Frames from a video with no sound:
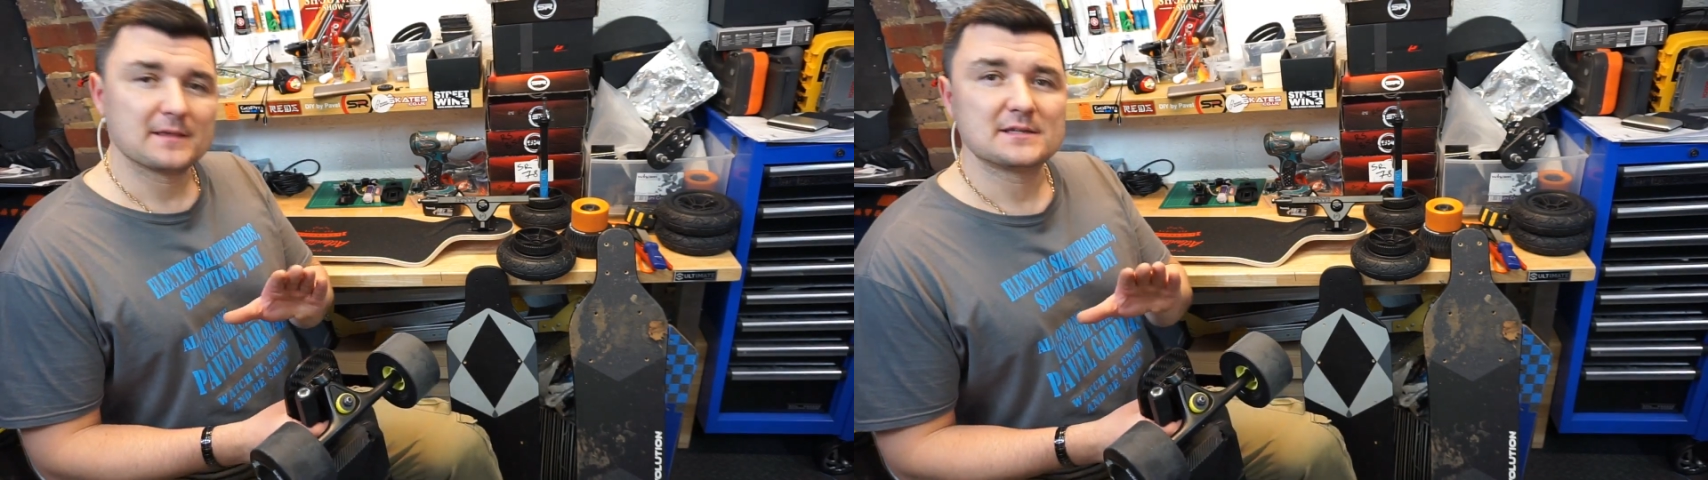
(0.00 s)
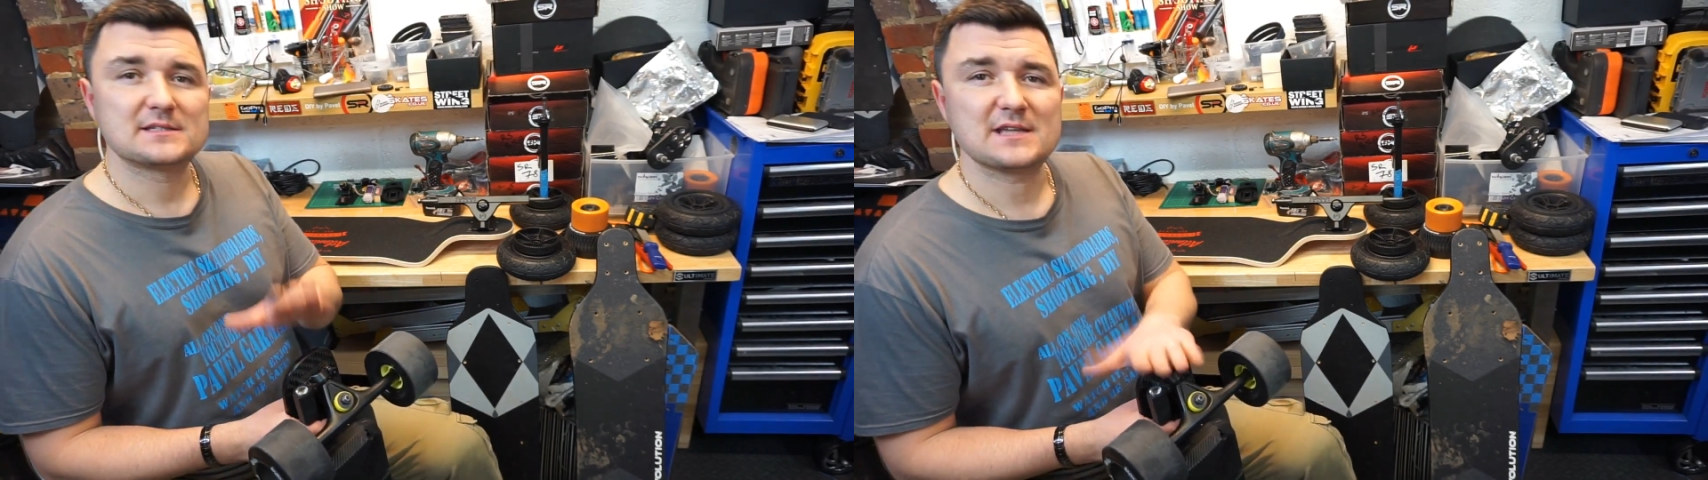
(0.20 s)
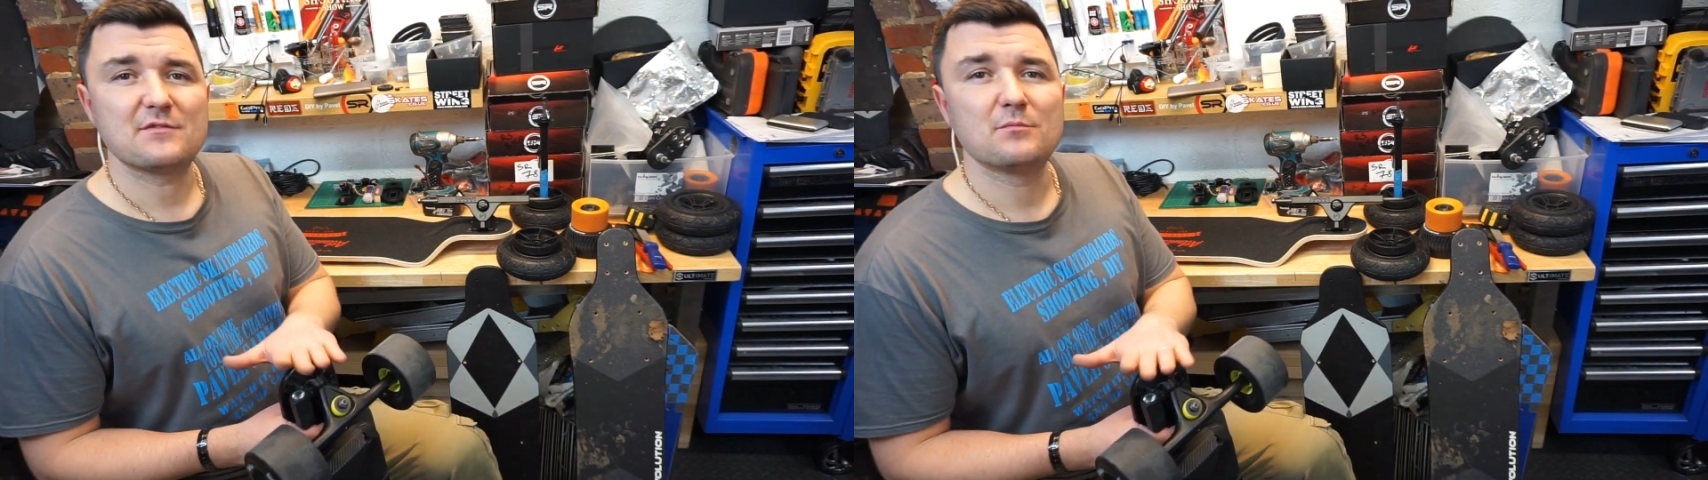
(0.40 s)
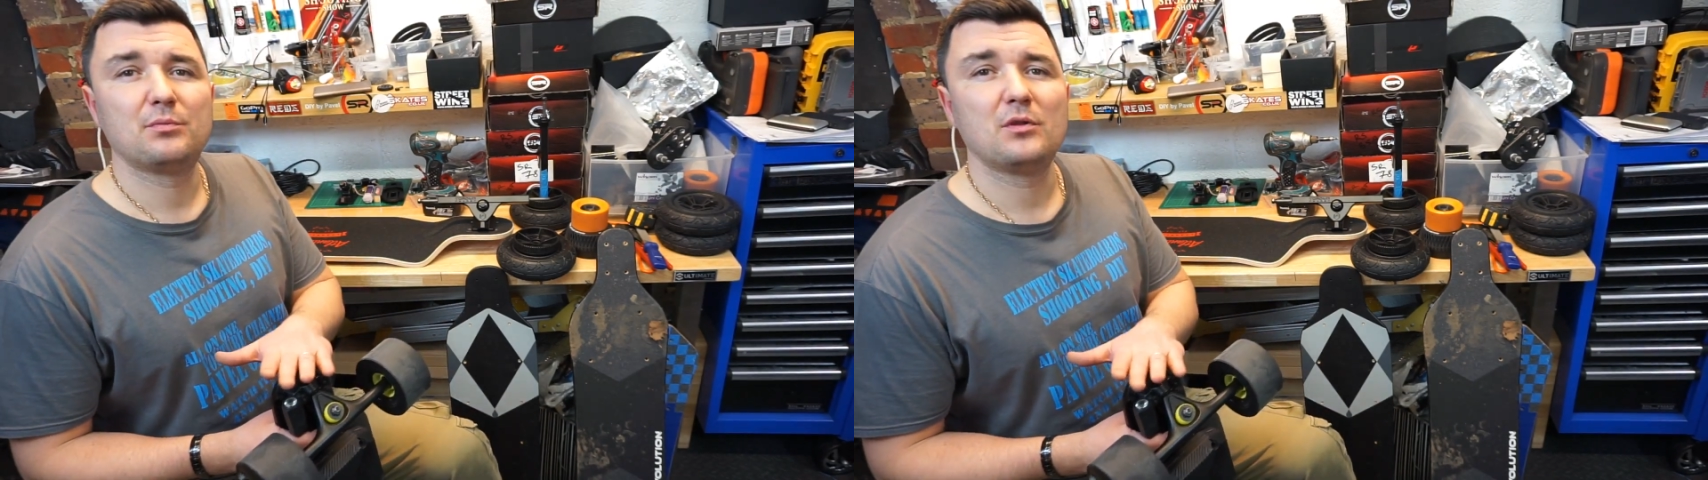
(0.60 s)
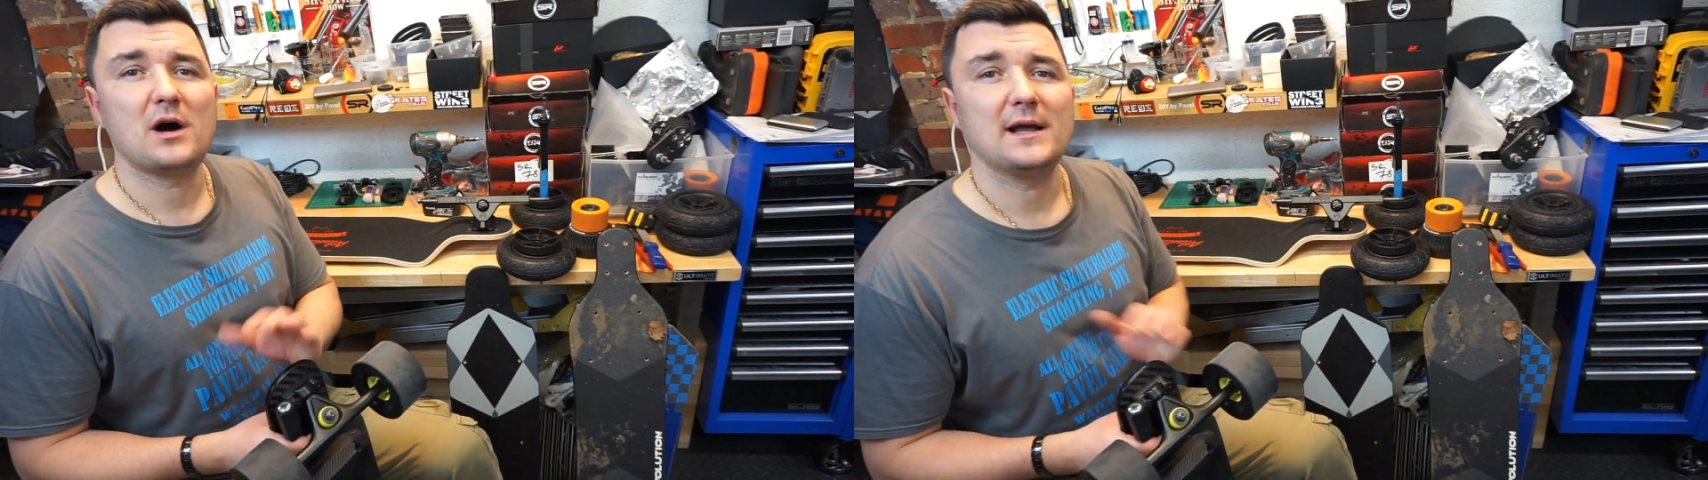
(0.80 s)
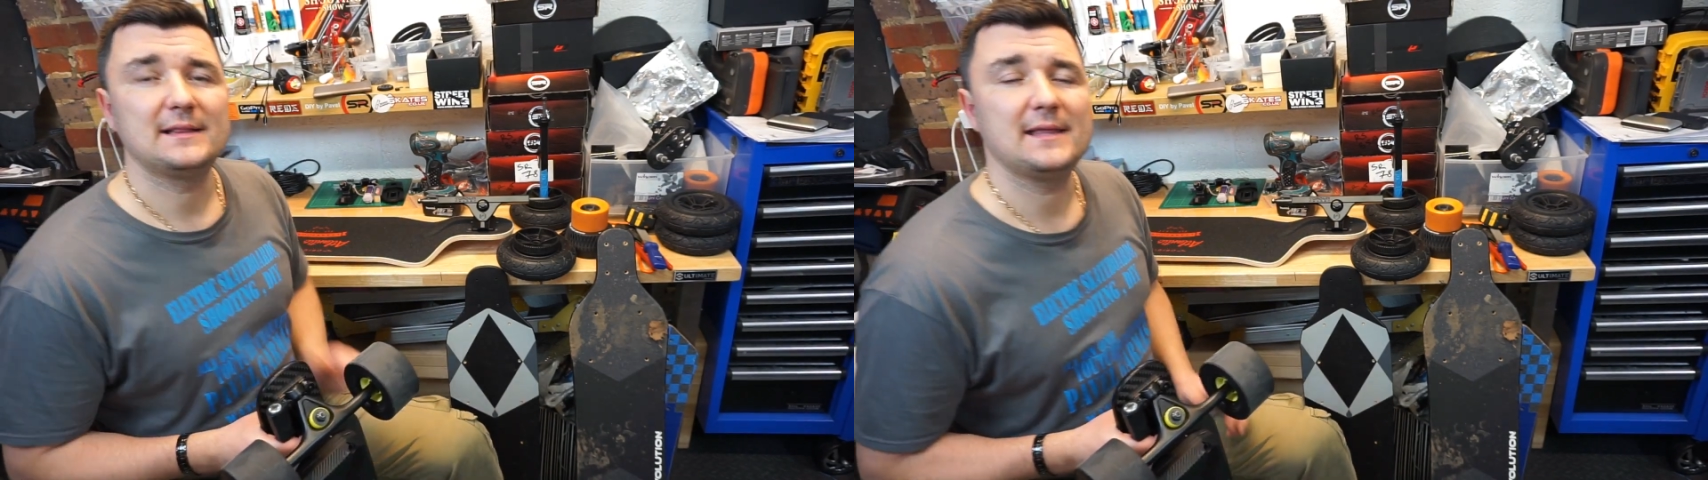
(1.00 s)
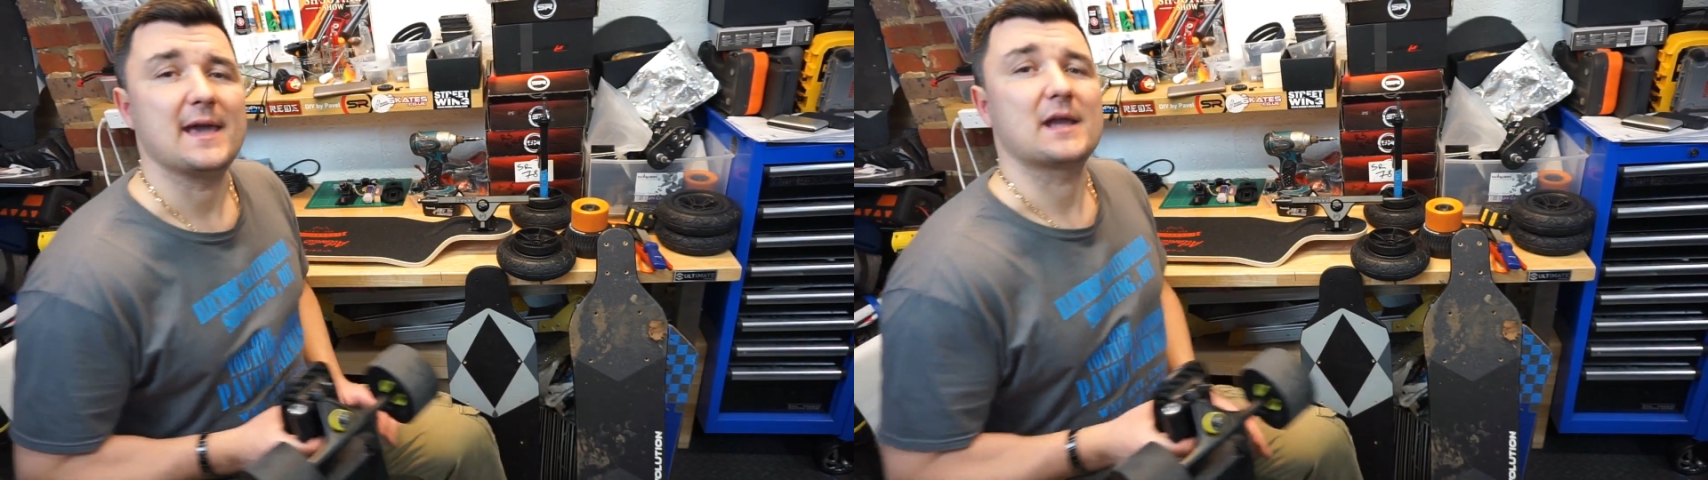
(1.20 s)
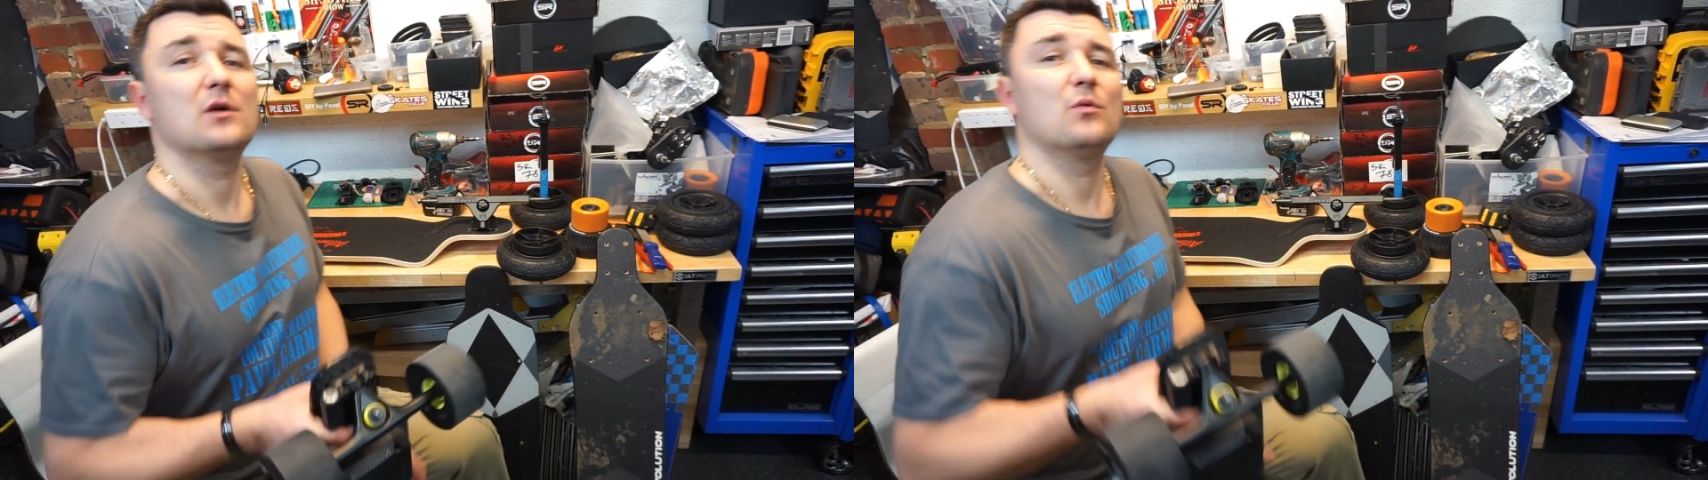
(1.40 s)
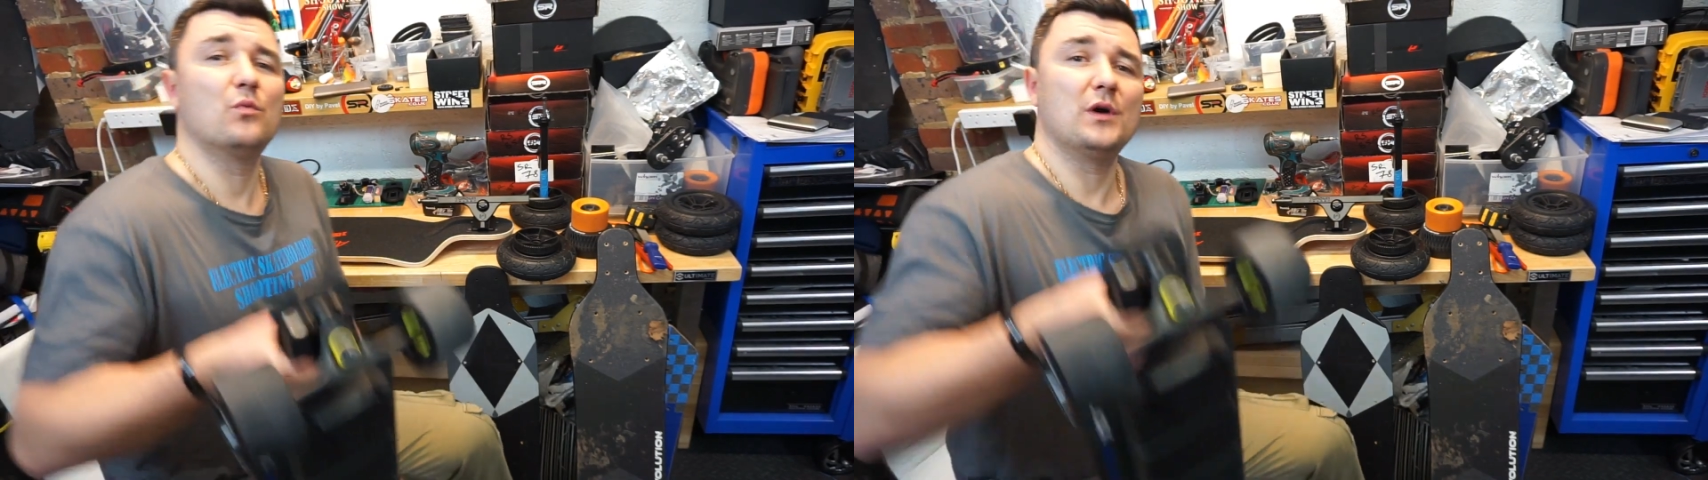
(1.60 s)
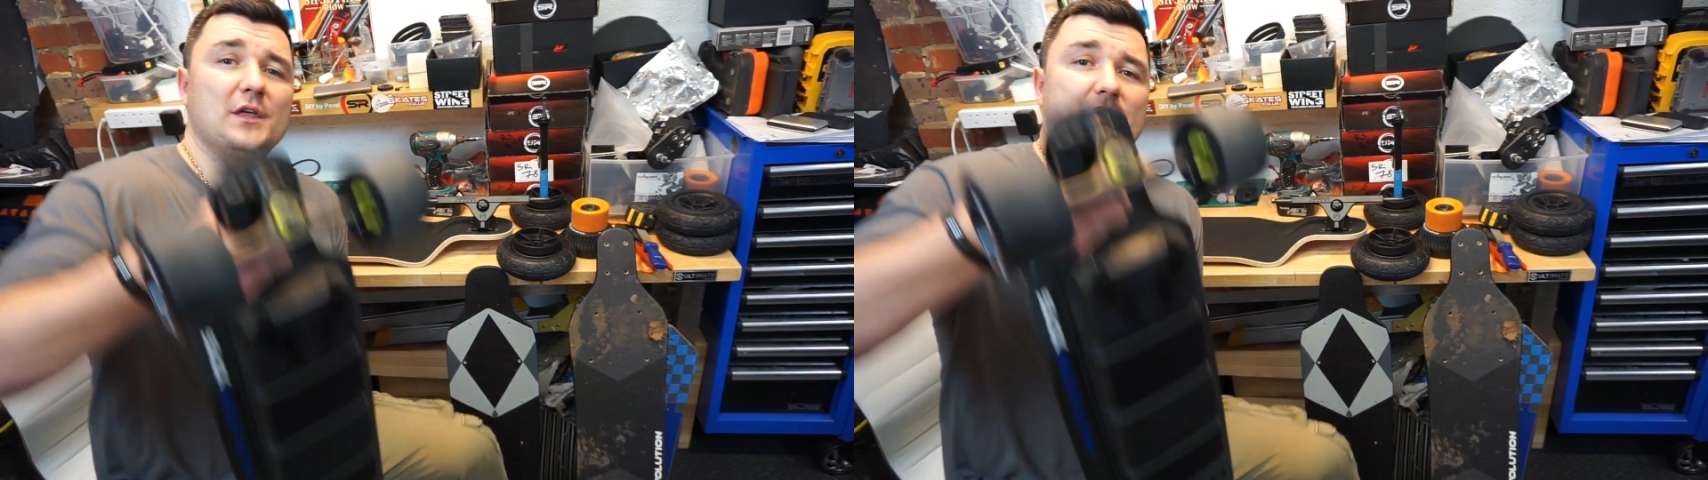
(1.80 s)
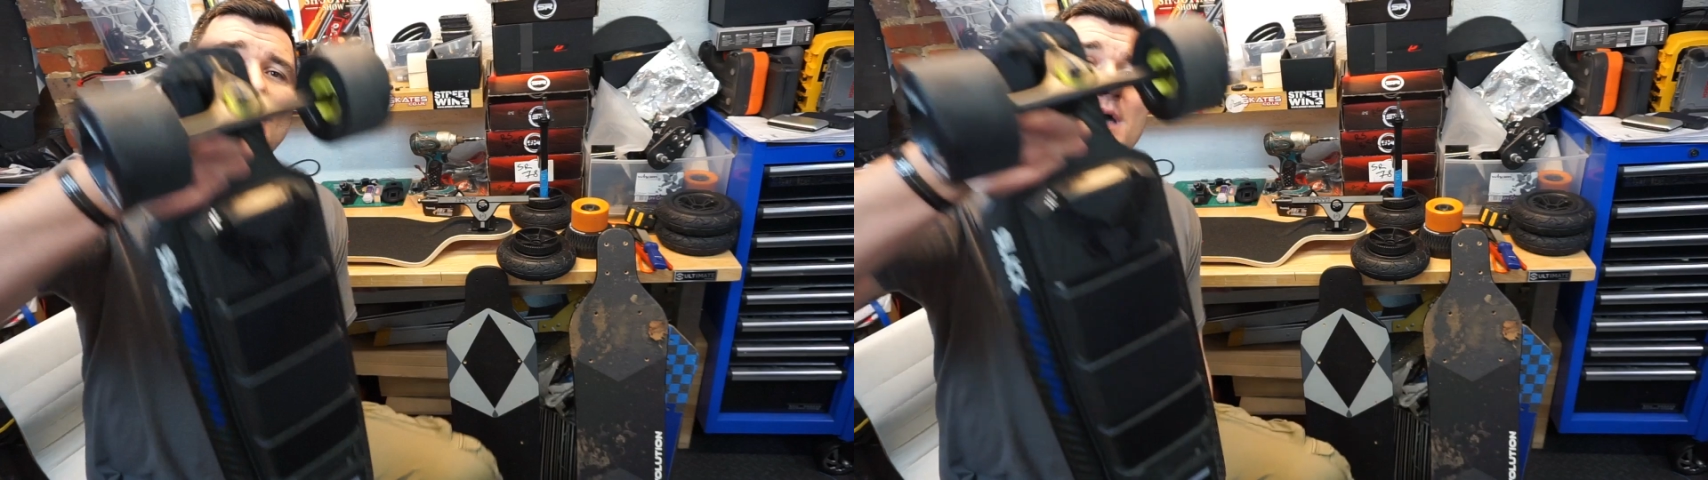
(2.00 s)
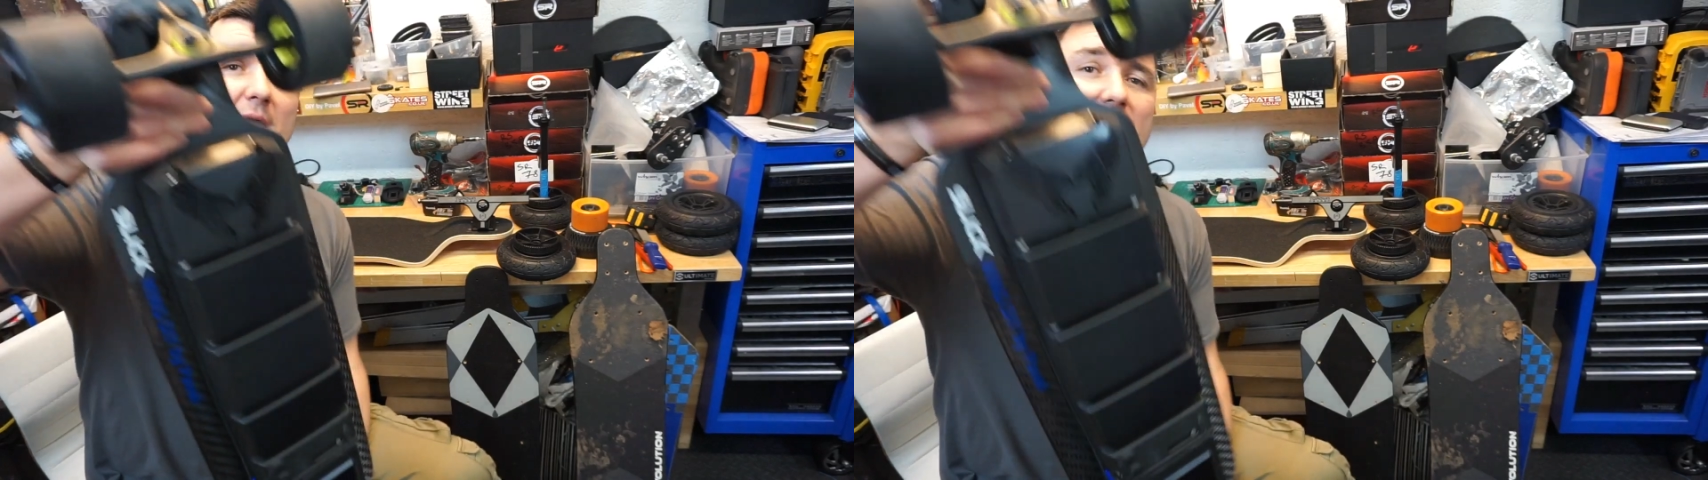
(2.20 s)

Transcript: 7-ply deck with a